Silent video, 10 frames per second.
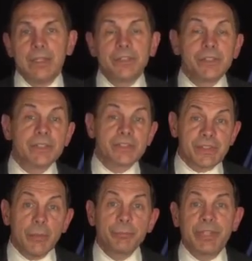Listen to
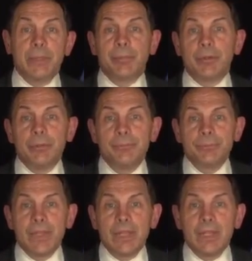some people,
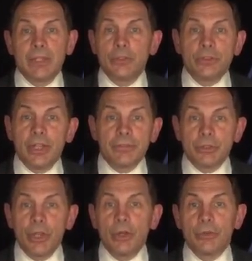and you'd
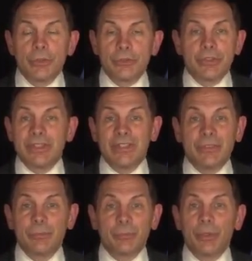never know there's a
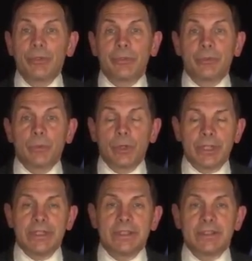decent person
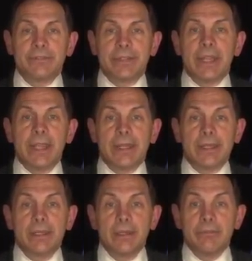working at the
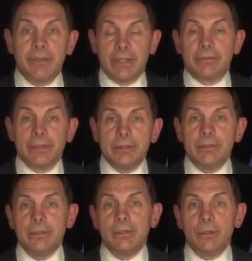VA,
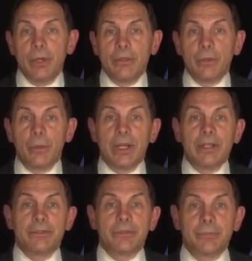veteran or
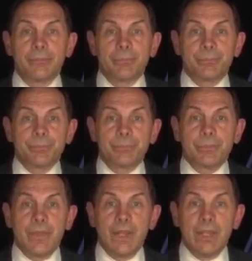otherwise.
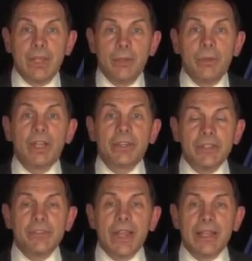Well,
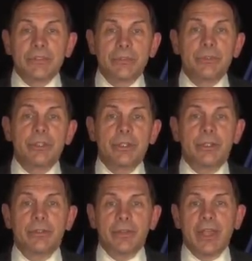these last 2
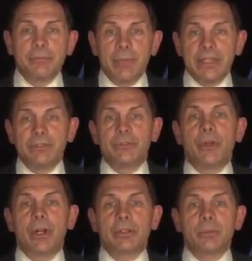years, I've met and
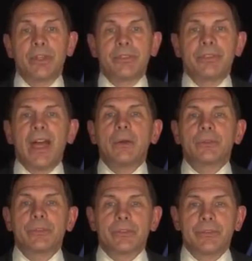talked with
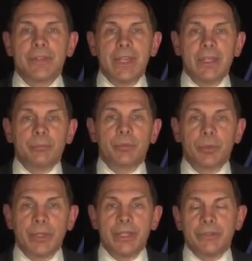thousands of VA
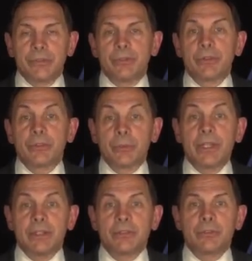employees in over
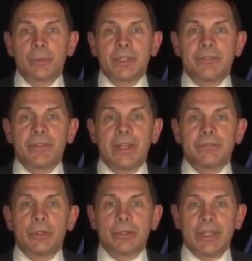
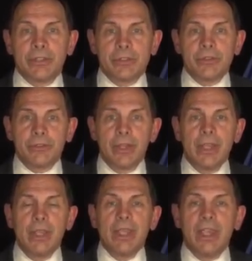325 locations
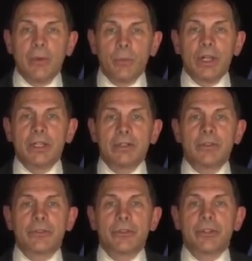and
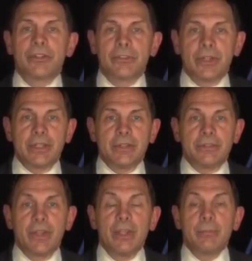130
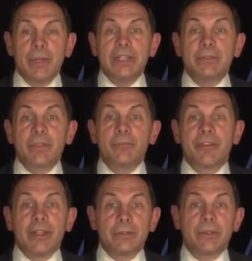cities, many of them
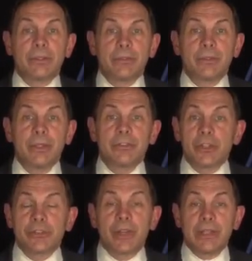veterans
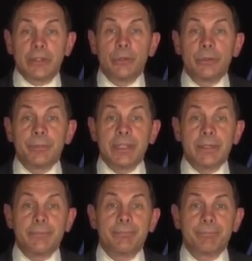just like you and
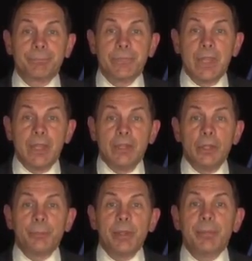me.
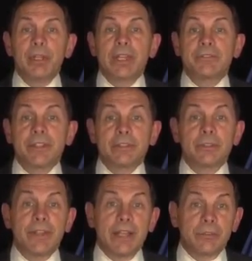They're people like
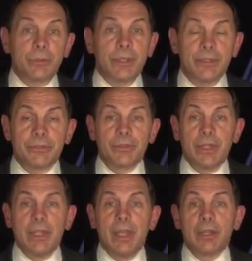Victor Vasquez,
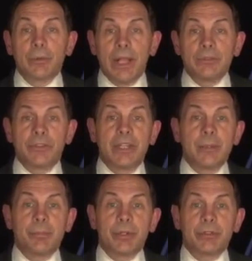a
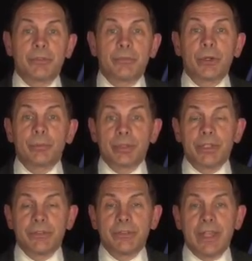groundskeeper at the Fort
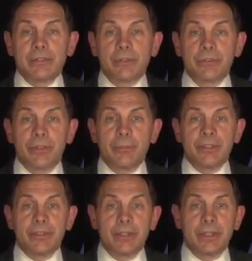Bliss National
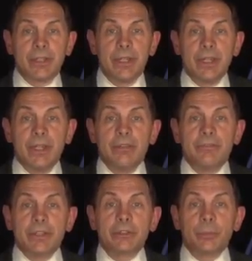Cemetery.
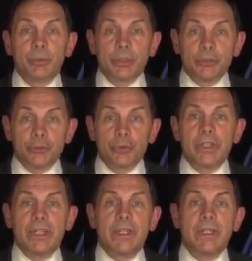Victor put a
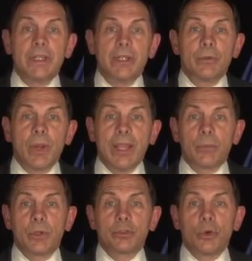tree
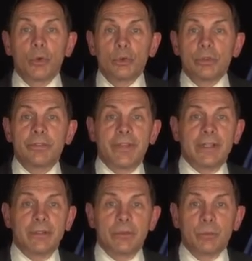right where an older
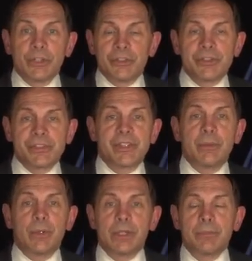veteran wished to
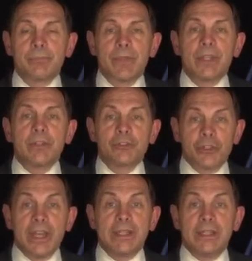see one,
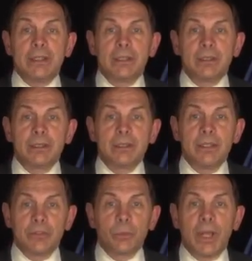shading
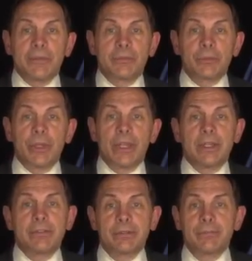his wife's
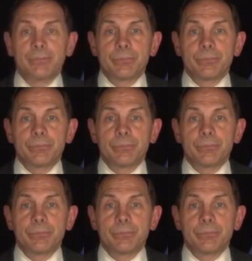grave.